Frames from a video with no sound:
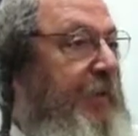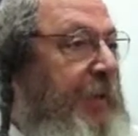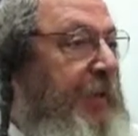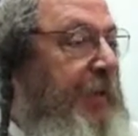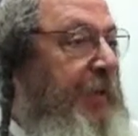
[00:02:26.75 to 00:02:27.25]

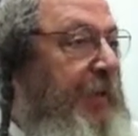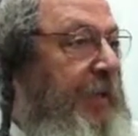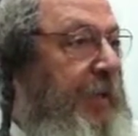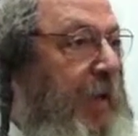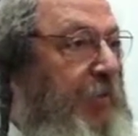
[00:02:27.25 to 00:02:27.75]
that
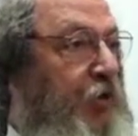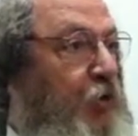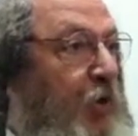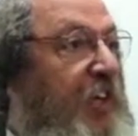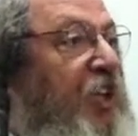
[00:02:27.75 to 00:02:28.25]
it comes
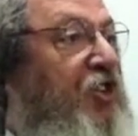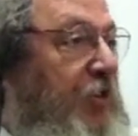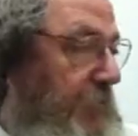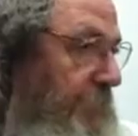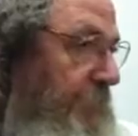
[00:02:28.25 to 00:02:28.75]
to a kitchen